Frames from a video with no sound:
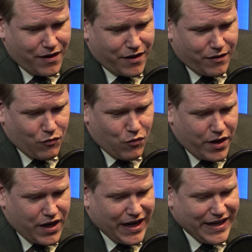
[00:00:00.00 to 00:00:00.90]

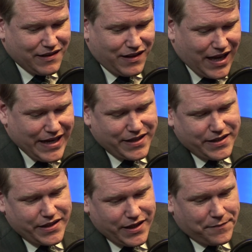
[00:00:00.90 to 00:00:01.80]
What I'd like
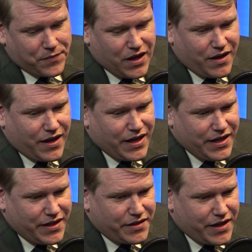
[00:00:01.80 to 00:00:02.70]
to see
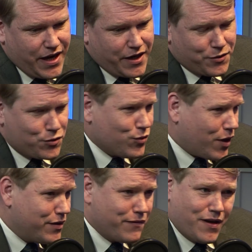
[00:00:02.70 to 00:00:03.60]
is a
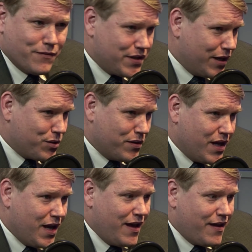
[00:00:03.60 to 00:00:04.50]
constructive conversation
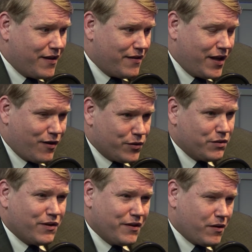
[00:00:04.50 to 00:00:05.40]
that
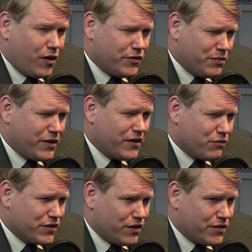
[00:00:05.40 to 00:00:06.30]
ultimately
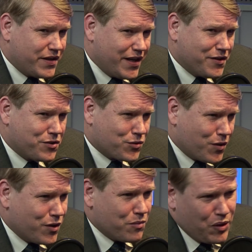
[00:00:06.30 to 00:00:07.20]
results in a
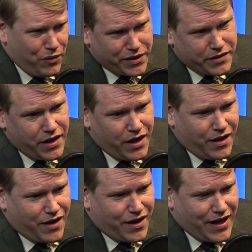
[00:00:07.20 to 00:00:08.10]
stronger Poland.
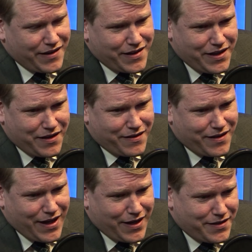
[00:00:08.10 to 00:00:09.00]
I think
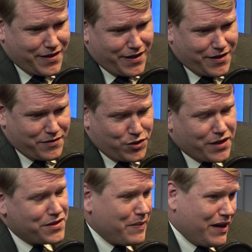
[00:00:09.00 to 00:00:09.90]
that
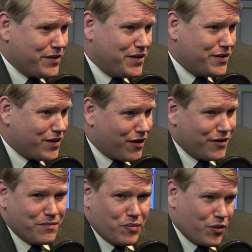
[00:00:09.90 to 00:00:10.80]
checks and balances
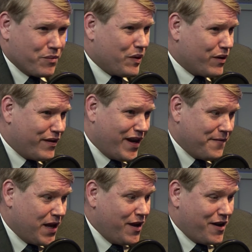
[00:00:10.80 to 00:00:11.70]
are an important part of
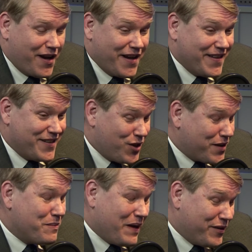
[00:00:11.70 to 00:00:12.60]
that.
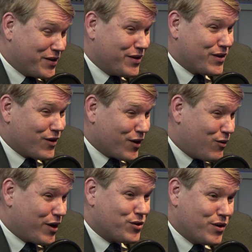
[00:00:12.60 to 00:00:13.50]
Checks and balances are a
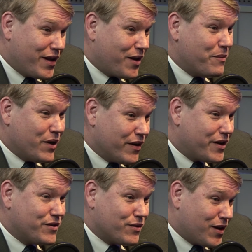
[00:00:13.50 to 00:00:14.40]
question that
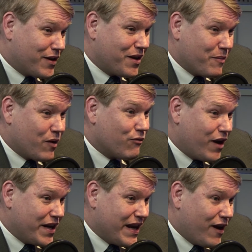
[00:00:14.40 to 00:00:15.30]
Americans are talking about
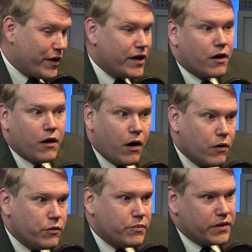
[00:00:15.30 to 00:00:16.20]
right now in our
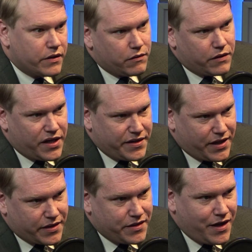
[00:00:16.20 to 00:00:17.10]
own political
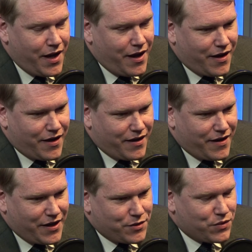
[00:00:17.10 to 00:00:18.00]
context
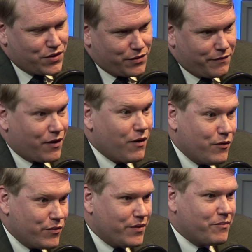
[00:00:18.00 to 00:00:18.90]
as a result of our
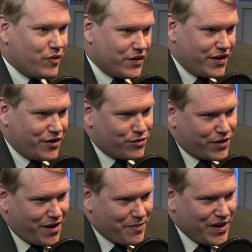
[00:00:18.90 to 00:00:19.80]
own presidential
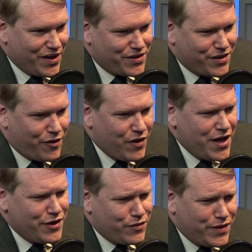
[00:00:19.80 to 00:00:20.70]
campaign. So
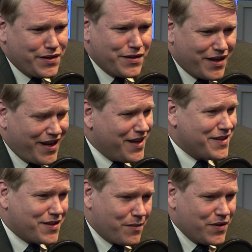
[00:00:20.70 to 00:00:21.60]
this is,
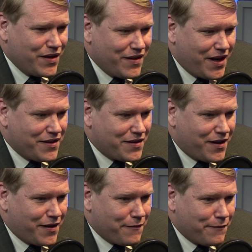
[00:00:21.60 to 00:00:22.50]
again, something that
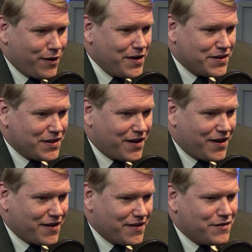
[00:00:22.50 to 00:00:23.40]
friends,
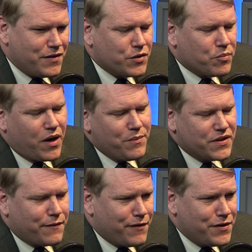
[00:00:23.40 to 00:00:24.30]
these are
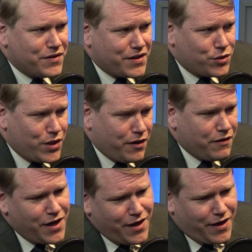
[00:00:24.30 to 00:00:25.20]
problems that friends
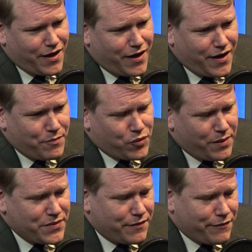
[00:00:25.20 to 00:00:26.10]
share and
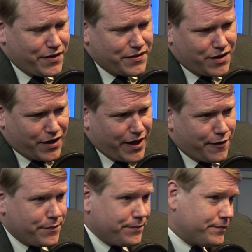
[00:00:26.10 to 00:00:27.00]
problems that friends talk out.